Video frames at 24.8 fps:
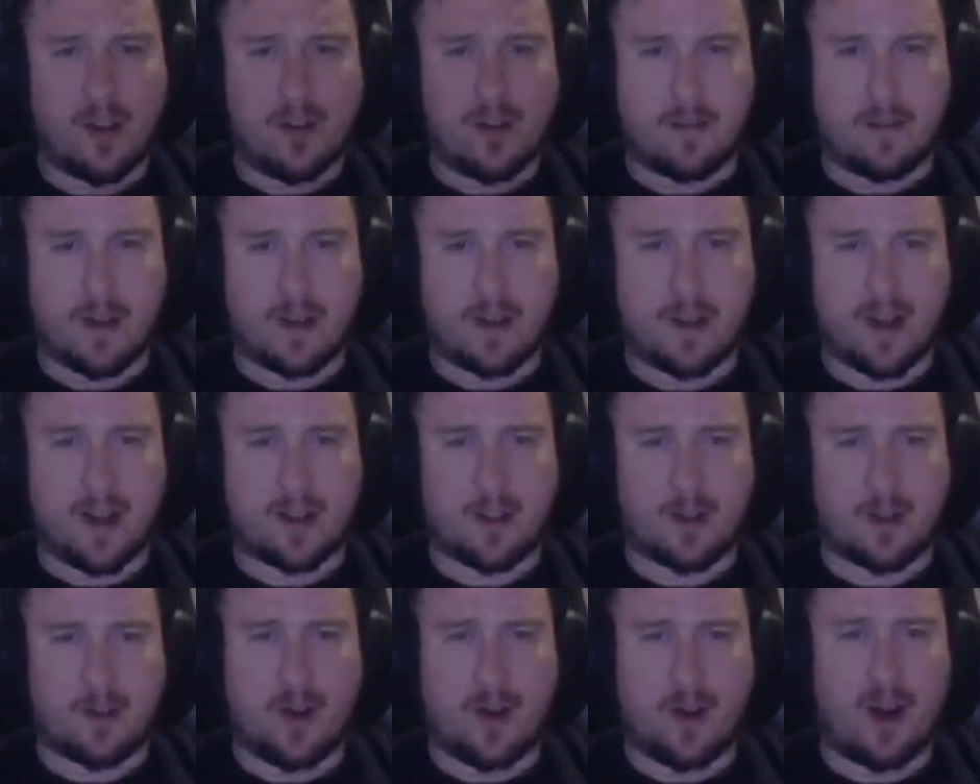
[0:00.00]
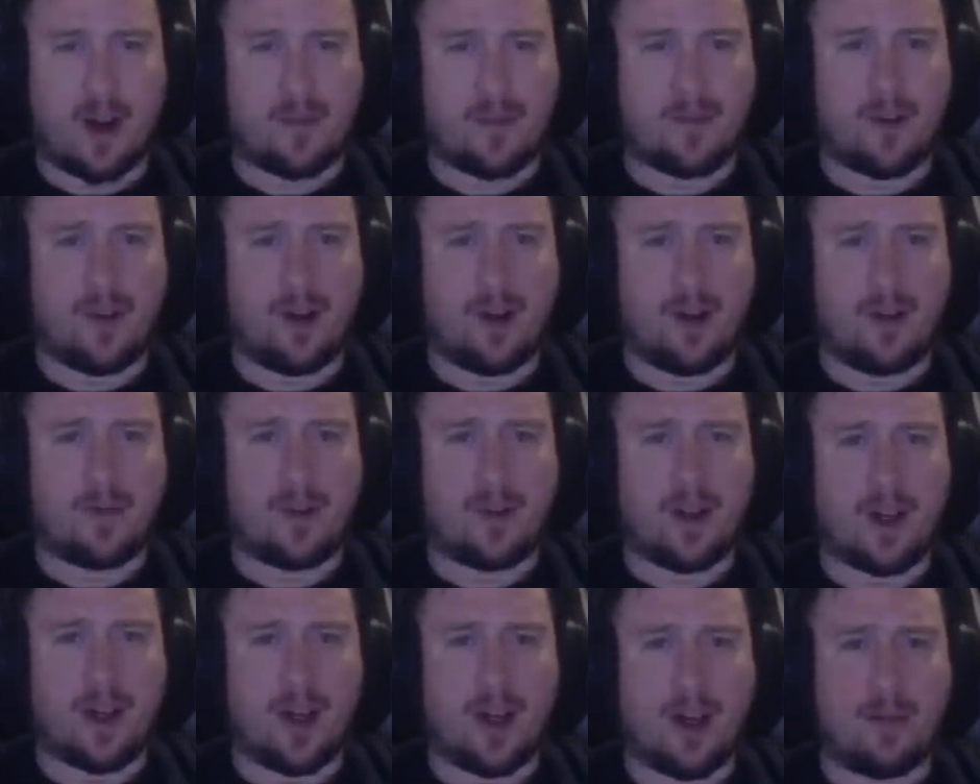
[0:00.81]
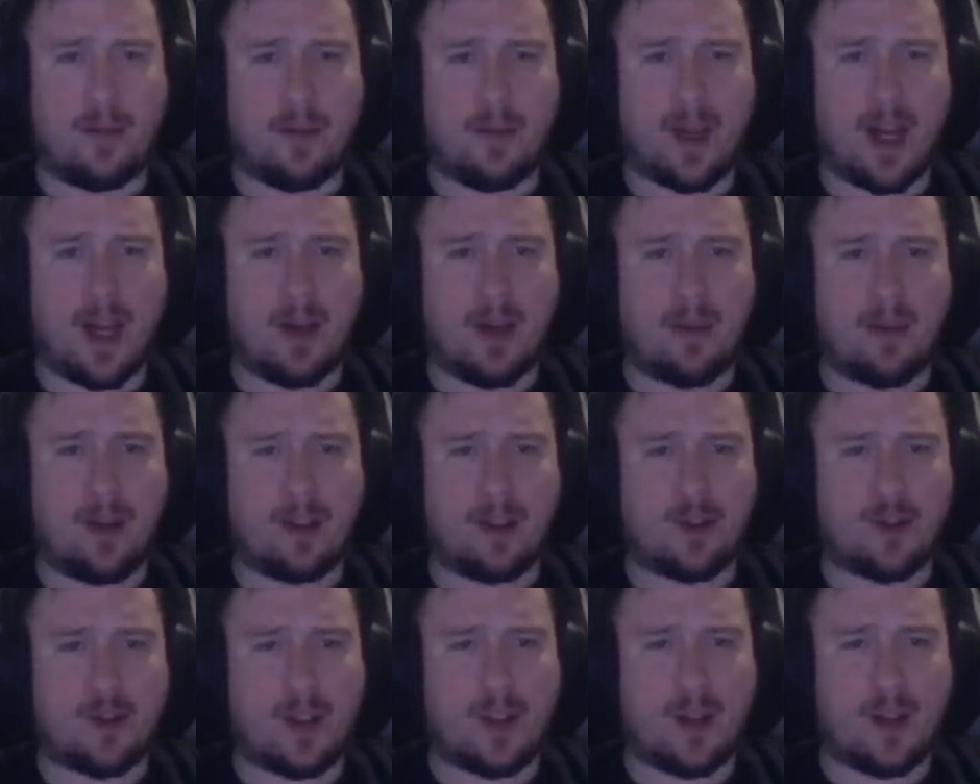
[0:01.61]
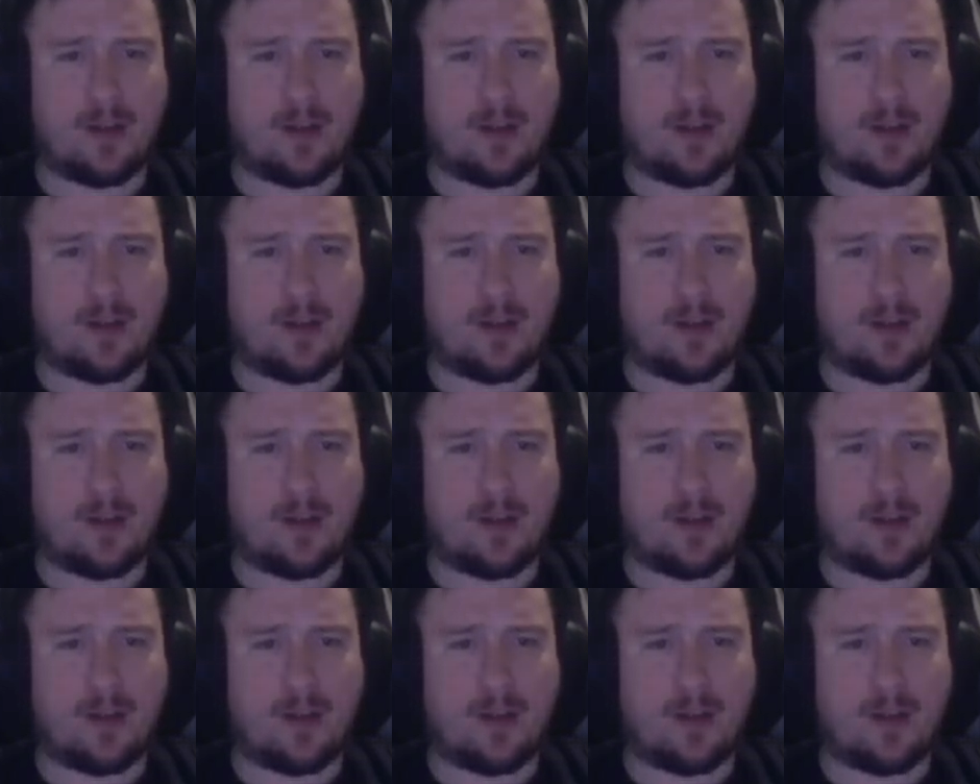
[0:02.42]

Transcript: My dots are off of the BM Hunter now